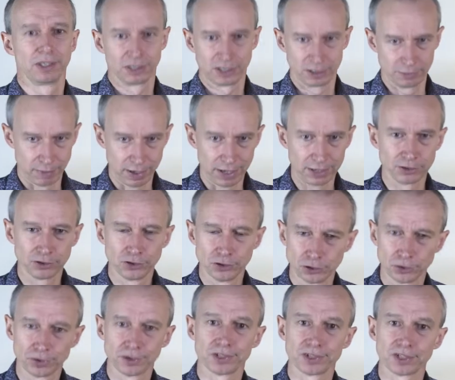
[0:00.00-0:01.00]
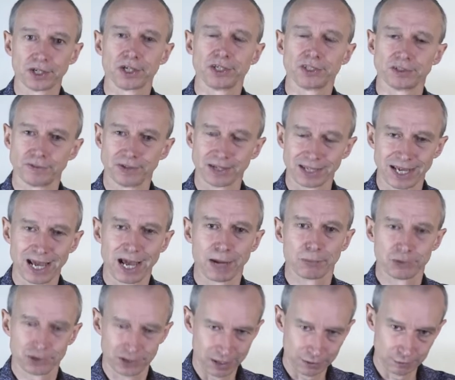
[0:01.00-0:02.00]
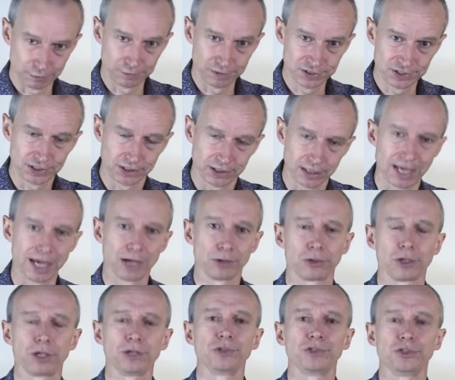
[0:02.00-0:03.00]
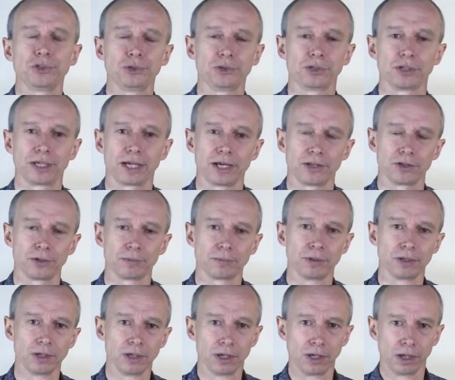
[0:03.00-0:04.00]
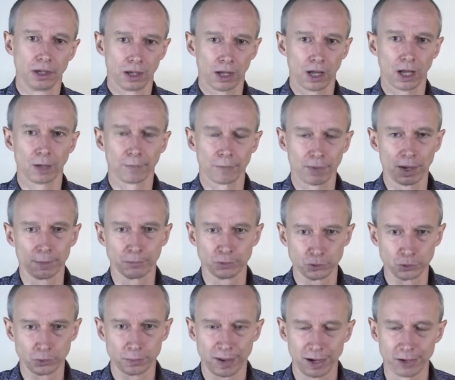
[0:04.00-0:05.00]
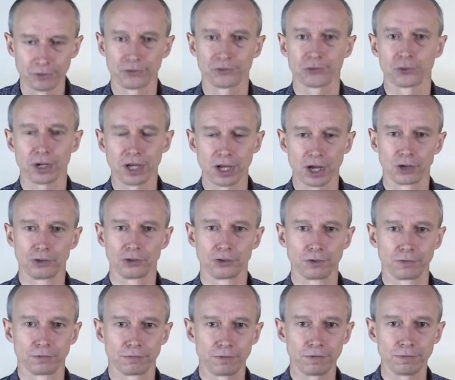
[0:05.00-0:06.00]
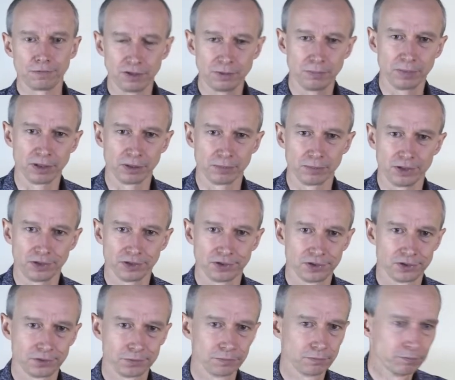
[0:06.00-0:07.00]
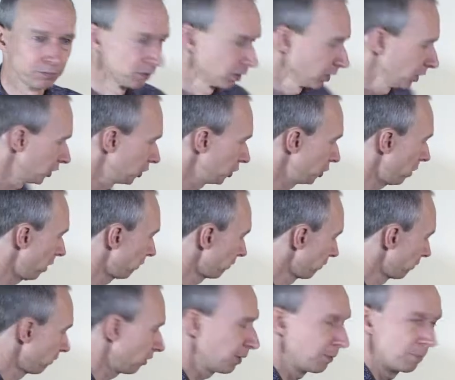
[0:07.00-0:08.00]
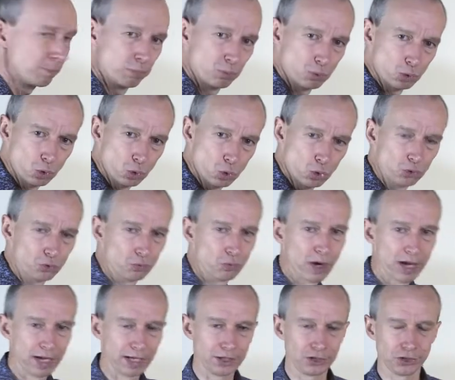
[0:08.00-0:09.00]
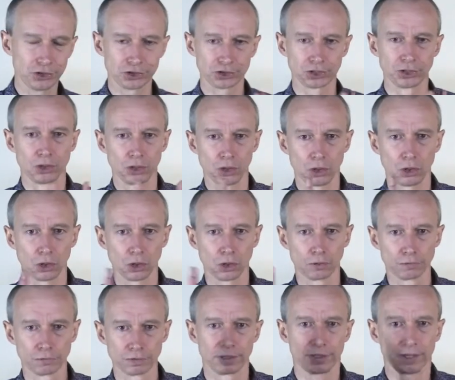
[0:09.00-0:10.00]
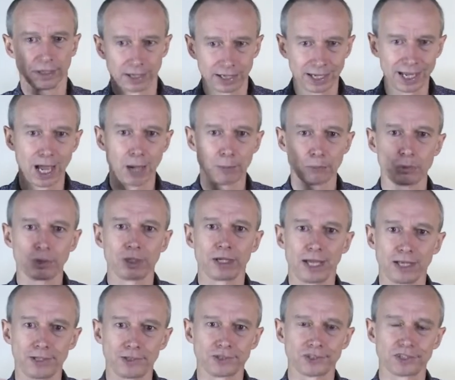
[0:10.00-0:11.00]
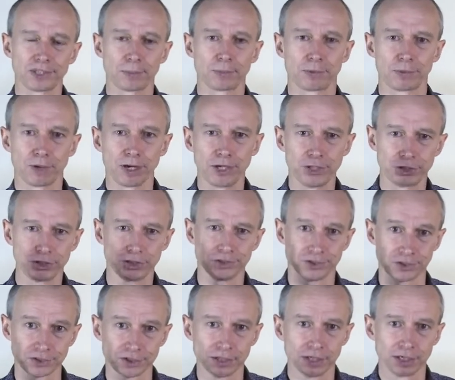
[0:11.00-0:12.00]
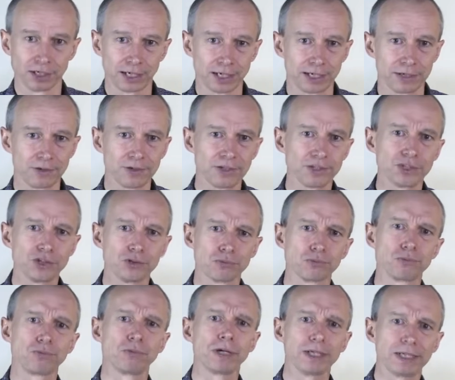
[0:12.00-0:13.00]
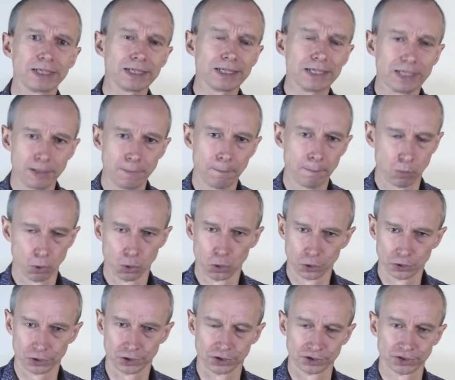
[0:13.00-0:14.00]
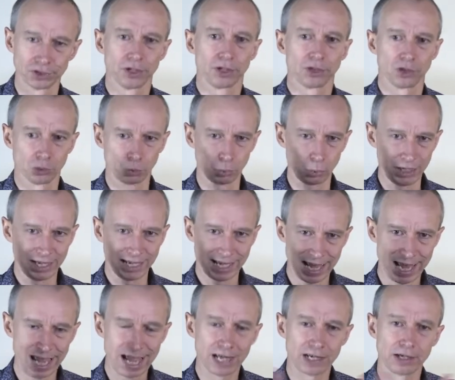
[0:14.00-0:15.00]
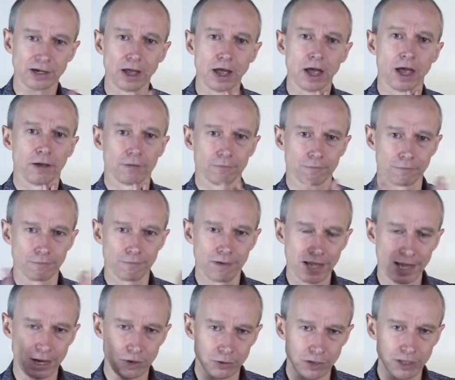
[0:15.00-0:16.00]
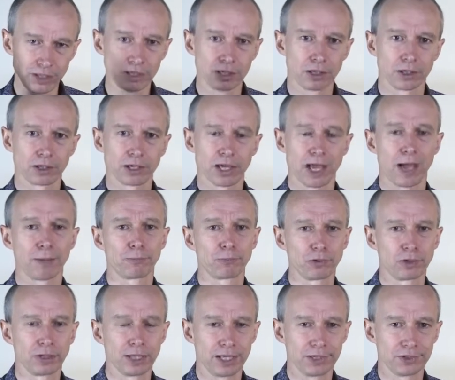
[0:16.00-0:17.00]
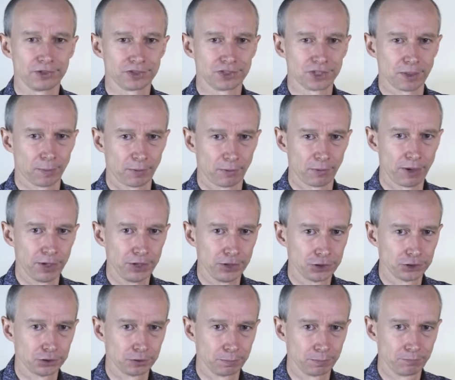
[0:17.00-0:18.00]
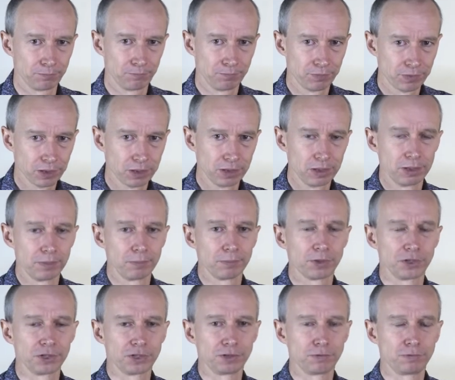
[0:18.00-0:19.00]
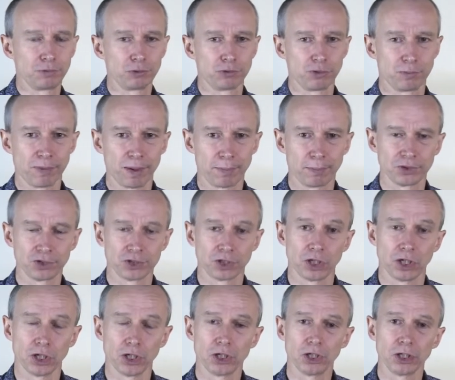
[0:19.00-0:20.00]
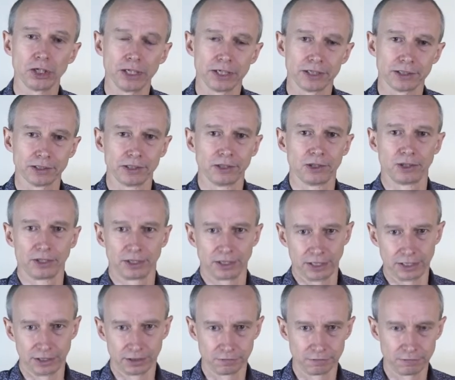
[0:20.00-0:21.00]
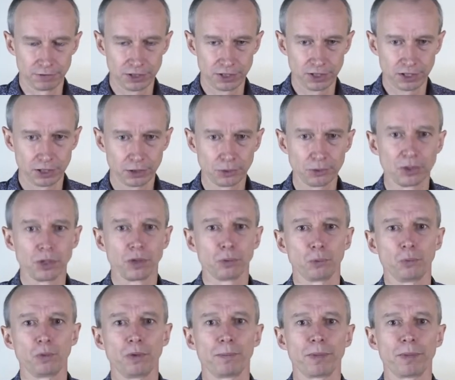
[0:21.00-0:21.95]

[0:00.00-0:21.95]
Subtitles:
dependent on the size of the cameras and how physically how close you can get them, up to about 350 millimeters. So you have a very broad range of camera lens separations. And this is really important, that we can vary our camera lens separation. Because if you remember to earlier In the video, we